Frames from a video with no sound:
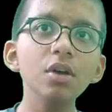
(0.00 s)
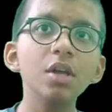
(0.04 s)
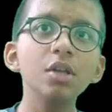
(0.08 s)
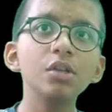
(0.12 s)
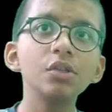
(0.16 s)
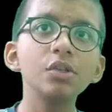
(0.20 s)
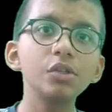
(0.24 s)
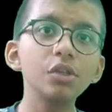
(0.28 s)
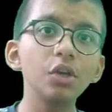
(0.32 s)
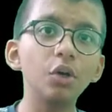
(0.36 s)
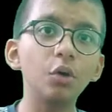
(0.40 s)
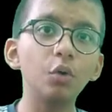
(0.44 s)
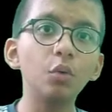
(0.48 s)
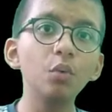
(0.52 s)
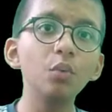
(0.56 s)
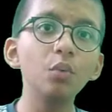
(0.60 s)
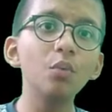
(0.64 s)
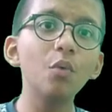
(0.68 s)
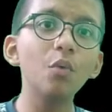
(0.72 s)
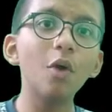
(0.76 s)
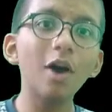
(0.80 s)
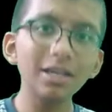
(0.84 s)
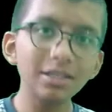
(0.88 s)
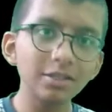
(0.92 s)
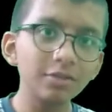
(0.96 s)
So
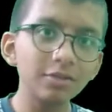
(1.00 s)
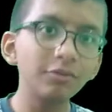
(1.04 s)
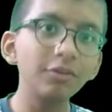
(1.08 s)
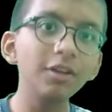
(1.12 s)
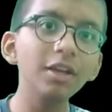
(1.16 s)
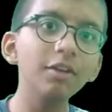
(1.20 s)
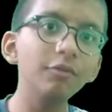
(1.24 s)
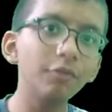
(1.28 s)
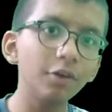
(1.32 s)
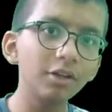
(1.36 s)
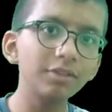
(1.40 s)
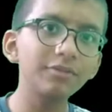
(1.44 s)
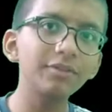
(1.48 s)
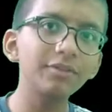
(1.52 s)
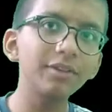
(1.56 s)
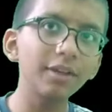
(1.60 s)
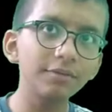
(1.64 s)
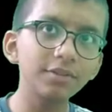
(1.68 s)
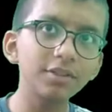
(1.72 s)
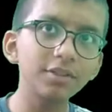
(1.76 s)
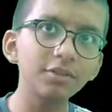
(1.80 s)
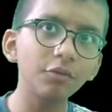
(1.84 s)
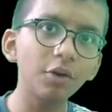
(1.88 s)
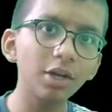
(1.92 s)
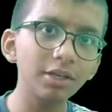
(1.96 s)
what we
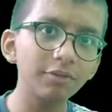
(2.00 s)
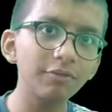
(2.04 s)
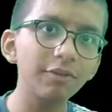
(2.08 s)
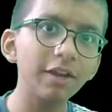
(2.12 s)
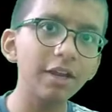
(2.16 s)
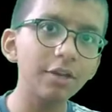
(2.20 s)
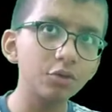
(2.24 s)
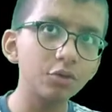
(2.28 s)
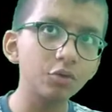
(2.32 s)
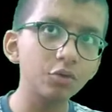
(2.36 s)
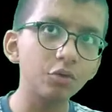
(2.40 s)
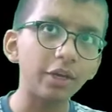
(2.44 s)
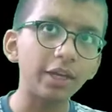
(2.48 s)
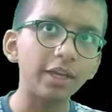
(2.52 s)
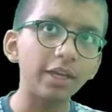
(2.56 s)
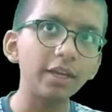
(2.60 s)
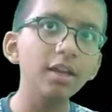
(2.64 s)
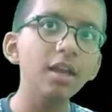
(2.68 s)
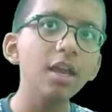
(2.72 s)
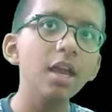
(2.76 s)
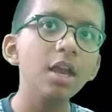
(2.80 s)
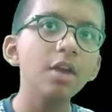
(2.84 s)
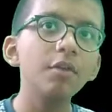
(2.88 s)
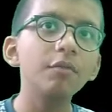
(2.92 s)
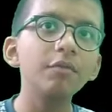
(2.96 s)
are doing,
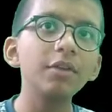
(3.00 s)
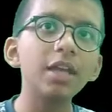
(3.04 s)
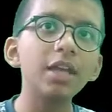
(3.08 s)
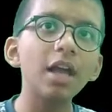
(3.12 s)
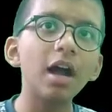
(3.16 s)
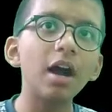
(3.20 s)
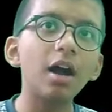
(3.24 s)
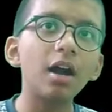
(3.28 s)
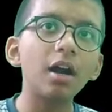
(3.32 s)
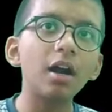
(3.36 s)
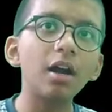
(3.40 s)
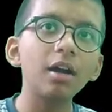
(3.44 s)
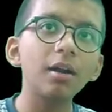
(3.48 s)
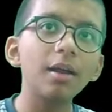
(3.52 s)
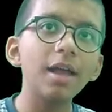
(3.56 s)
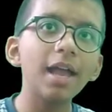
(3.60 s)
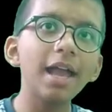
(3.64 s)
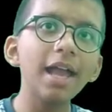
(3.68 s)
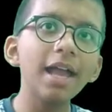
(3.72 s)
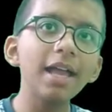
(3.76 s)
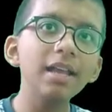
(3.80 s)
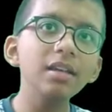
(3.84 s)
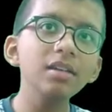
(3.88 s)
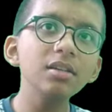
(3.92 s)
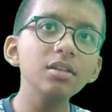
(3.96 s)
we are
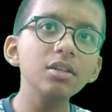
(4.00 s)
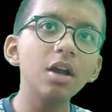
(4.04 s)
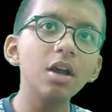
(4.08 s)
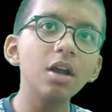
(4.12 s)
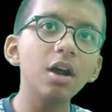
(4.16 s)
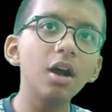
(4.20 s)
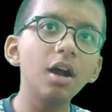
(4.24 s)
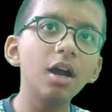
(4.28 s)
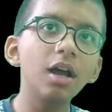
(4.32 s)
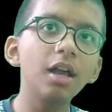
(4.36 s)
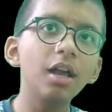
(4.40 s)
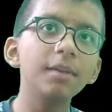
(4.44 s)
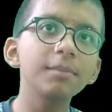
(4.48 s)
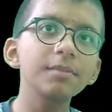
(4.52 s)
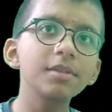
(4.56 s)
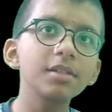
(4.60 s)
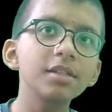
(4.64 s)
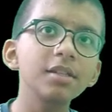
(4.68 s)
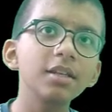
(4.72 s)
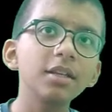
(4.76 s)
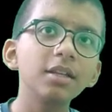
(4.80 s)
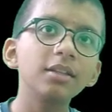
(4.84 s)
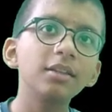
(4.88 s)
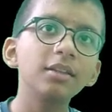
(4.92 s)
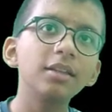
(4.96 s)
n times
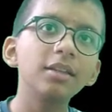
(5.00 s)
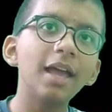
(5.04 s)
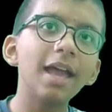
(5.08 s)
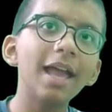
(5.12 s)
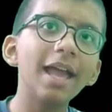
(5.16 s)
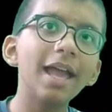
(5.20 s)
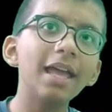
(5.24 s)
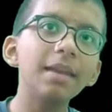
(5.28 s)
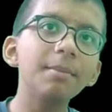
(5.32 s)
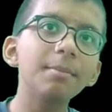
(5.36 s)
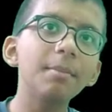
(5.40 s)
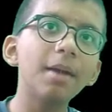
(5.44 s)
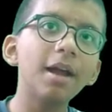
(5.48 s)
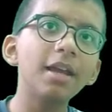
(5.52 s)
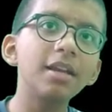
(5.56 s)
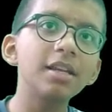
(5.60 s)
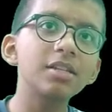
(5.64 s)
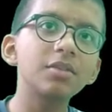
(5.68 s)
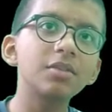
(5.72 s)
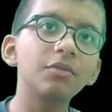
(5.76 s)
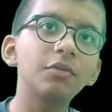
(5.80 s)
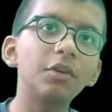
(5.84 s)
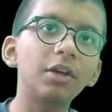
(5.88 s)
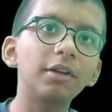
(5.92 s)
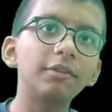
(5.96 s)
the n
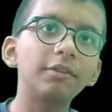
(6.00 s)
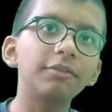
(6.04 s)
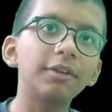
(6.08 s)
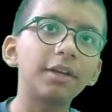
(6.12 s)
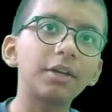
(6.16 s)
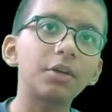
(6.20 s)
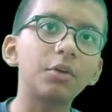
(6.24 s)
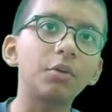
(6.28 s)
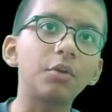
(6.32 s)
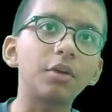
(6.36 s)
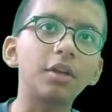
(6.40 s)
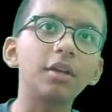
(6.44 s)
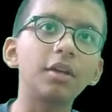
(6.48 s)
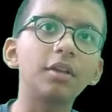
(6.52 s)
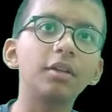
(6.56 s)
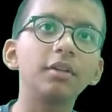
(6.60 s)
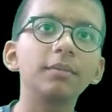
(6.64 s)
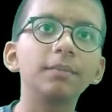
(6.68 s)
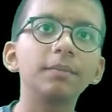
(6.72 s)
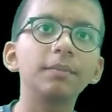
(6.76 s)
minus 1 factorial.